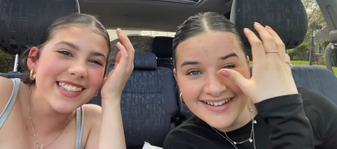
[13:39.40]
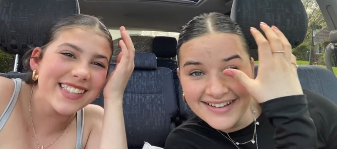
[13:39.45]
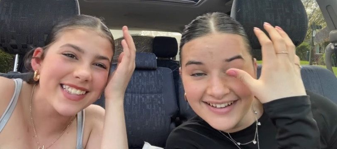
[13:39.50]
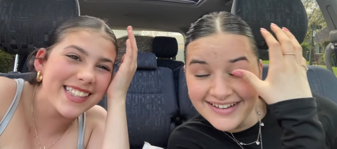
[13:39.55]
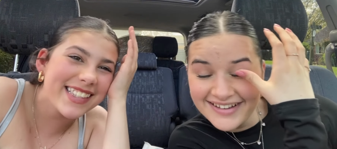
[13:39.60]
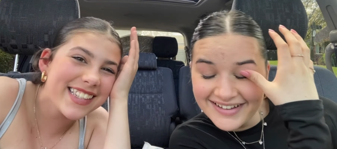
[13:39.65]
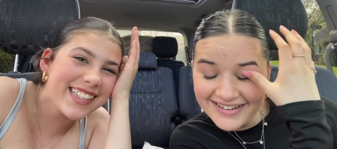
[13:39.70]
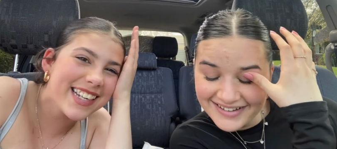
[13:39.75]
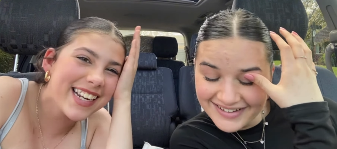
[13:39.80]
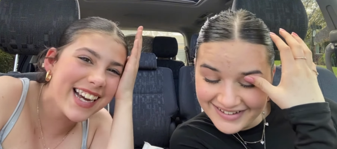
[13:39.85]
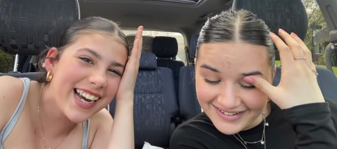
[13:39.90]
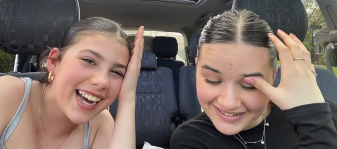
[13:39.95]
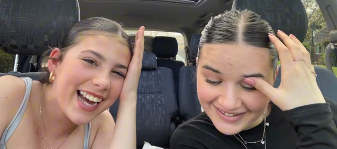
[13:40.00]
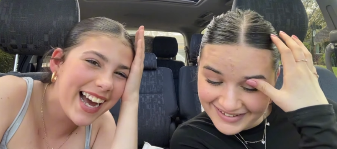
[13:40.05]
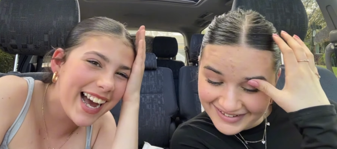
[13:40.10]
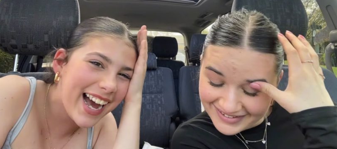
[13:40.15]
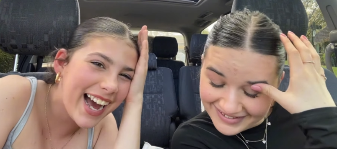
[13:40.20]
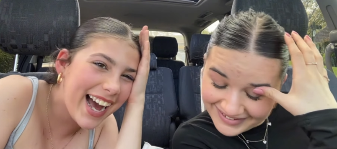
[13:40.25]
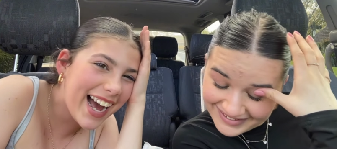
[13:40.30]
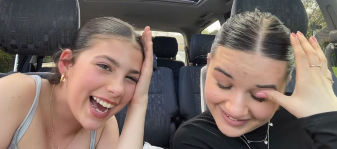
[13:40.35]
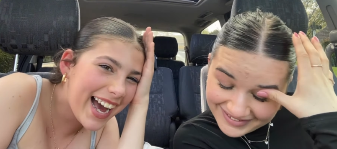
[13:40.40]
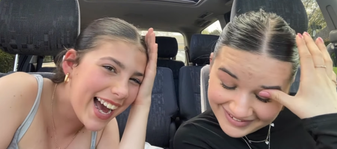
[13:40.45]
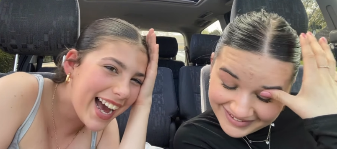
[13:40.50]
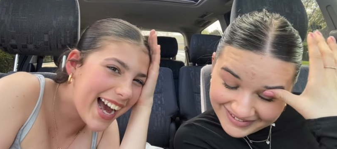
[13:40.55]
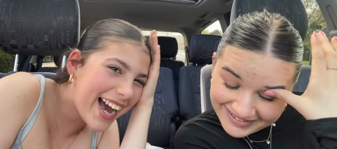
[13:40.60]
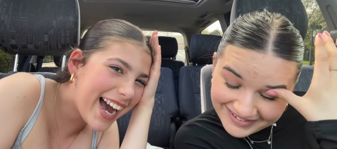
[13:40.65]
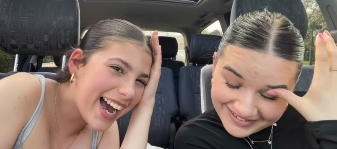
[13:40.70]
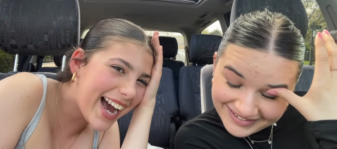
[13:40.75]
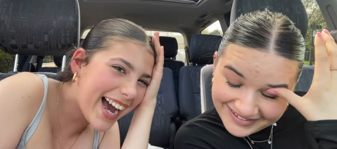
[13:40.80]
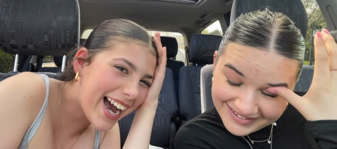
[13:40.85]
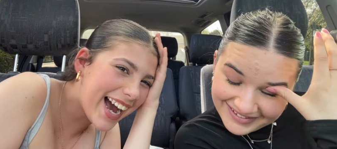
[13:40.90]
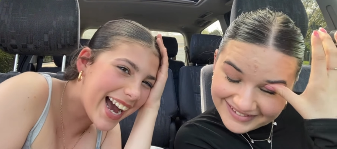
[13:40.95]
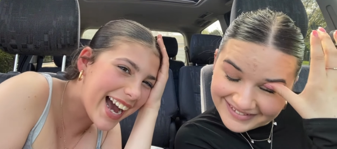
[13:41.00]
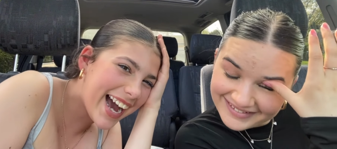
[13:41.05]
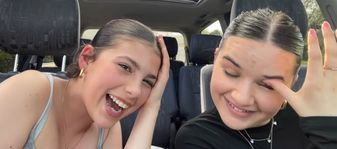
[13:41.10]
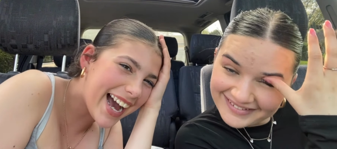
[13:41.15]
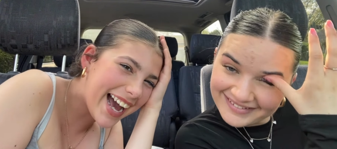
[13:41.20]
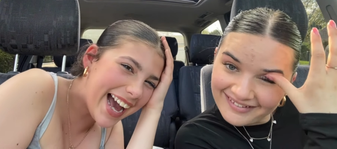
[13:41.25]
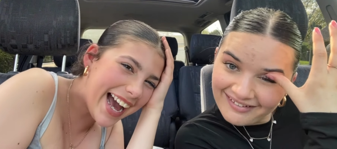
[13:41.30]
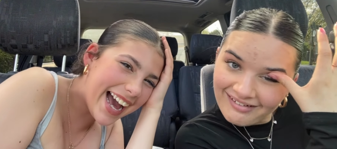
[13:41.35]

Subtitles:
(no one is talking)